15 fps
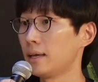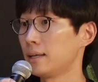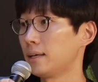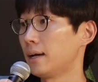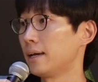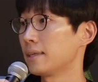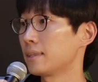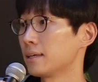
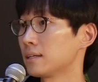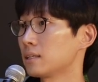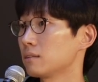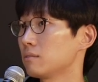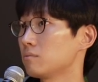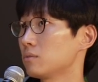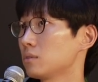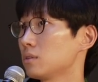And I
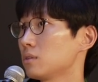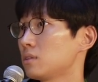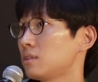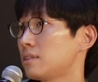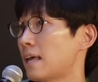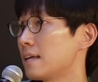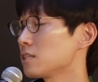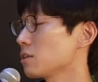think
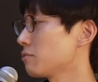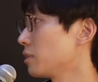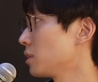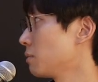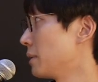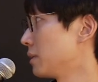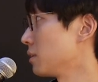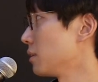that's a
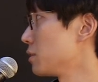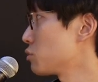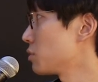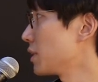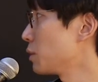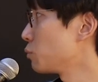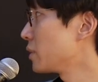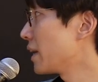fundamental
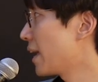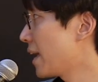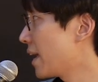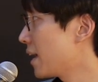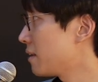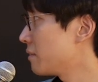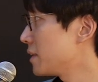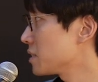issue that we
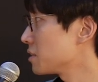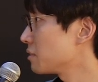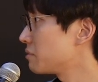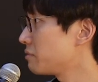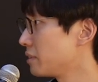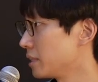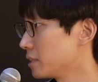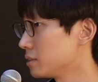have as a
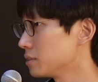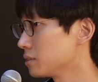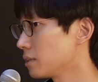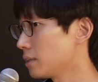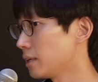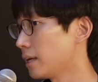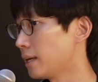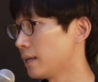
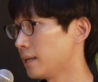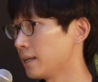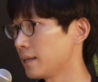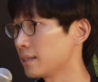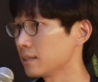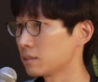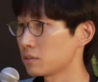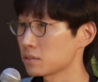field. And
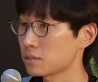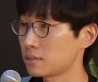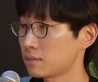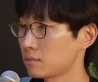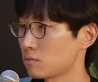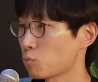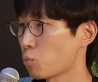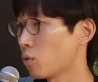I think there's
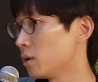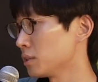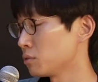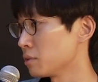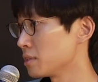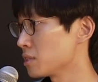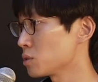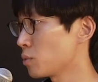one of
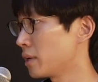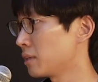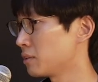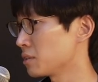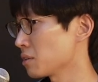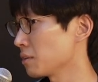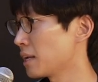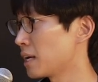the reasons why
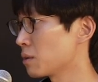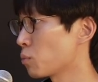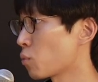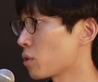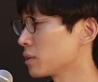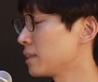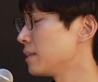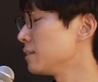there's a lot
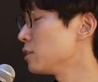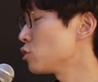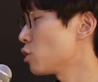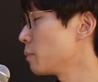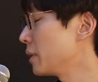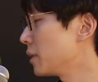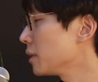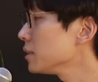of work that needs
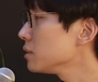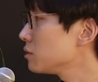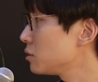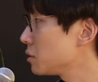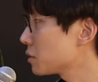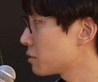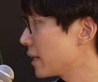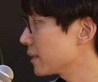to be done
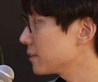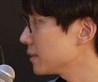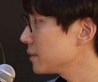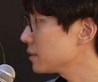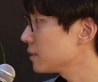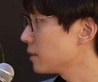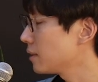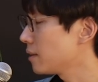to crack
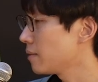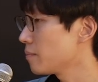that.